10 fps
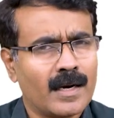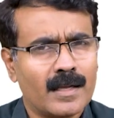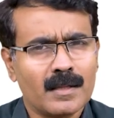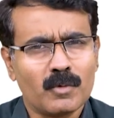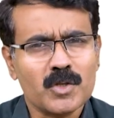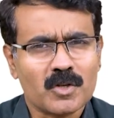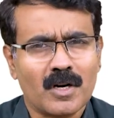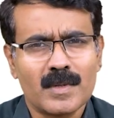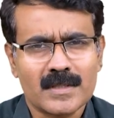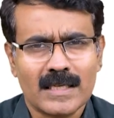and the most
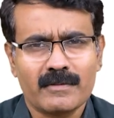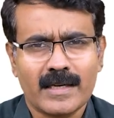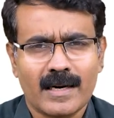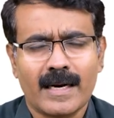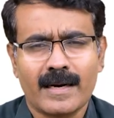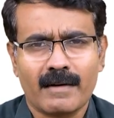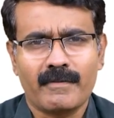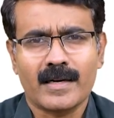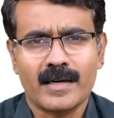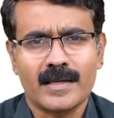common salivary gland
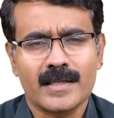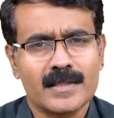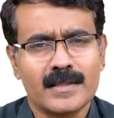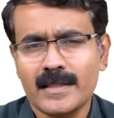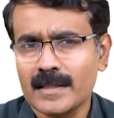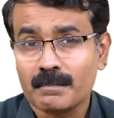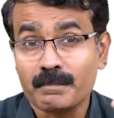affected is the